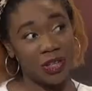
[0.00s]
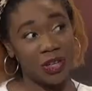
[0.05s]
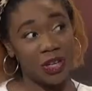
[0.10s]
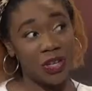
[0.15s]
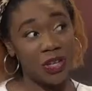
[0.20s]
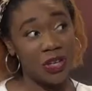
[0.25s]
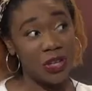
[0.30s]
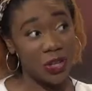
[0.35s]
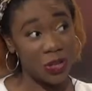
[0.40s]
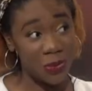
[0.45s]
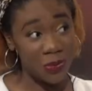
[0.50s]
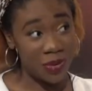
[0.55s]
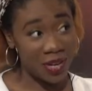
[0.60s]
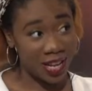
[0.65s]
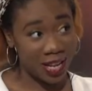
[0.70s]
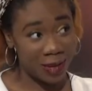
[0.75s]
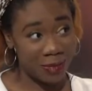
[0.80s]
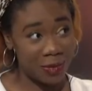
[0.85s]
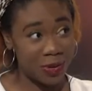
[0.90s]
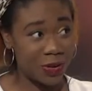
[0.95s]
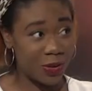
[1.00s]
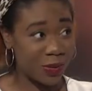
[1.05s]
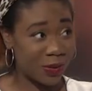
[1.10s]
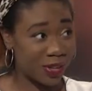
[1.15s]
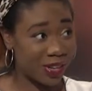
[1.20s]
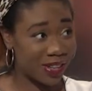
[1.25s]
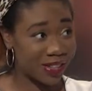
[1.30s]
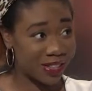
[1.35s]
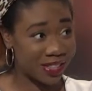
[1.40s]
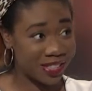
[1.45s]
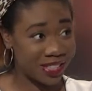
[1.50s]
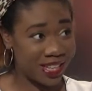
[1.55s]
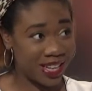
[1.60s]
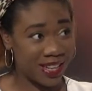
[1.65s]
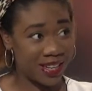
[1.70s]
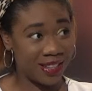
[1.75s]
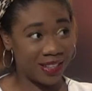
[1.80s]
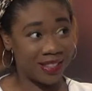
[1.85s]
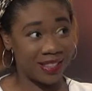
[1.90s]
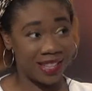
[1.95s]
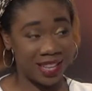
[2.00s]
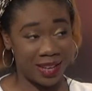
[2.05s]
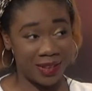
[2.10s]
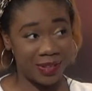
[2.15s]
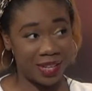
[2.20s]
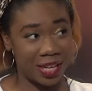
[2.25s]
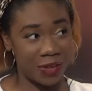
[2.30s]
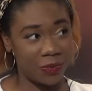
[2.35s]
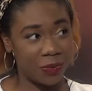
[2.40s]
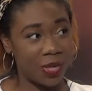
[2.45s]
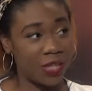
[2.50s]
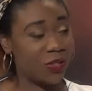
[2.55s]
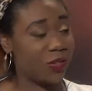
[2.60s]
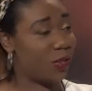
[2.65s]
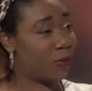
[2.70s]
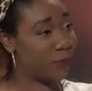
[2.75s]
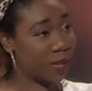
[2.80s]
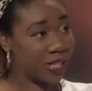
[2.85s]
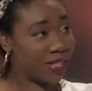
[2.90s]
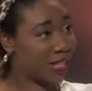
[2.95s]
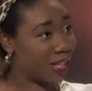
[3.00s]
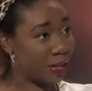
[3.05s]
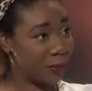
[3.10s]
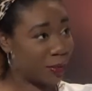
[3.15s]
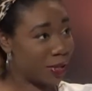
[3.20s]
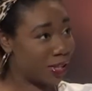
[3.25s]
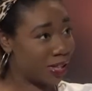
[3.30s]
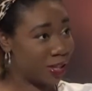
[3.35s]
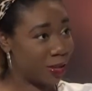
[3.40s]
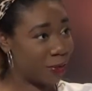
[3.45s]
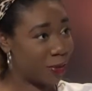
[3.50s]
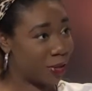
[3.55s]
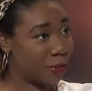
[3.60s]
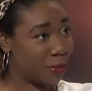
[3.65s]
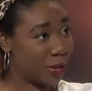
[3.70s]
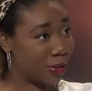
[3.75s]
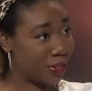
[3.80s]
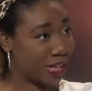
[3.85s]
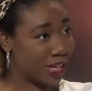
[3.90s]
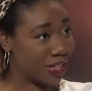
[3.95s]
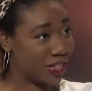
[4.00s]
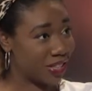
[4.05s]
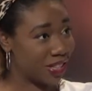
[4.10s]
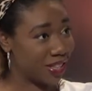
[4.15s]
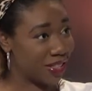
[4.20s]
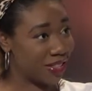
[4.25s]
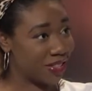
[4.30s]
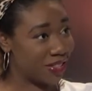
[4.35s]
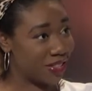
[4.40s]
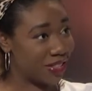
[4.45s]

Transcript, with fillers: a new name, no longer CHANNAL, now LifeWise. Do you mind telling me a little bit about that change?